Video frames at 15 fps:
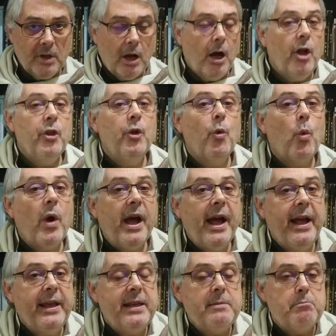On the
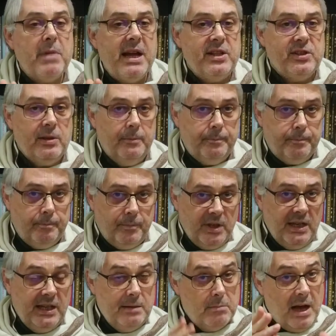way, he met
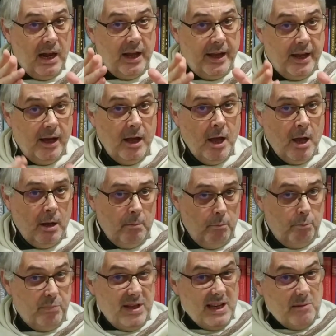in Himalaya
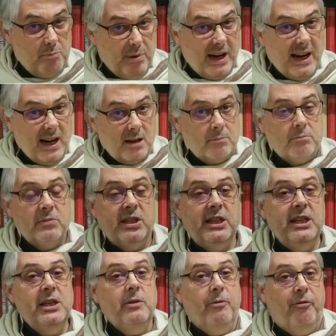big bear.
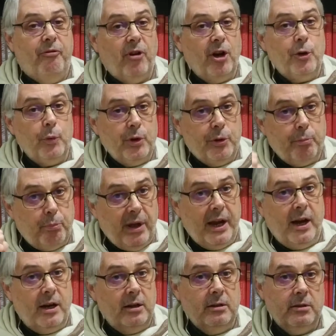He fought with the
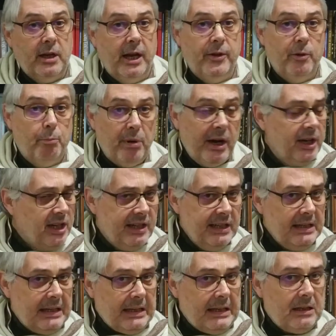bear, and the bear, he
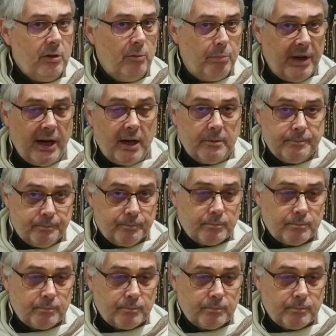didn't kill the bear,